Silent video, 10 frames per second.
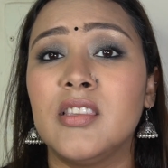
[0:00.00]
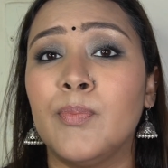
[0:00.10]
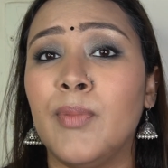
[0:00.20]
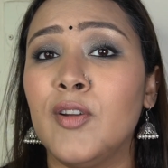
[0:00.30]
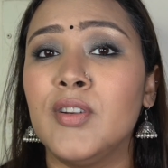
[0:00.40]
It's a
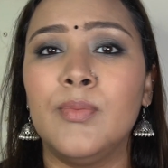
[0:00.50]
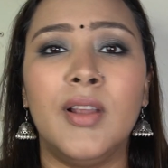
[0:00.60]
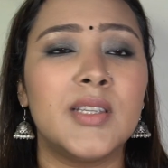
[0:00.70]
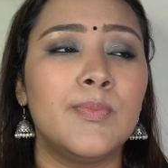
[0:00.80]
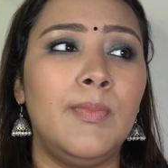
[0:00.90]
powder
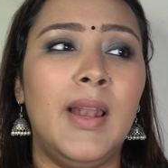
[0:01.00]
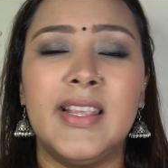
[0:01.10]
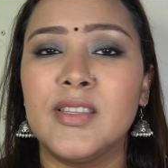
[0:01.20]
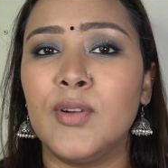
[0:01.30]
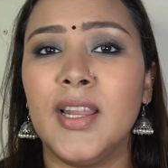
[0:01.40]
blush,
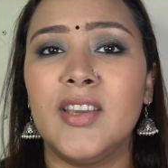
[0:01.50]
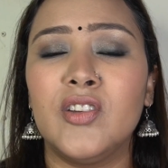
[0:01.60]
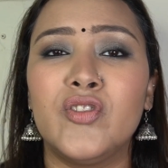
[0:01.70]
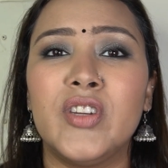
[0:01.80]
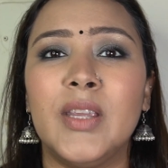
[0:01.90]
blends out like
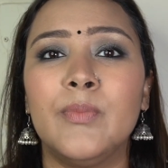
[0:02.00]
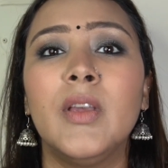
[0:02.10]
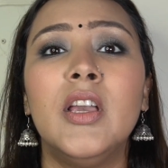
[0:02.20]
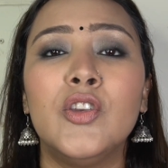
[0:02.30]
a dream,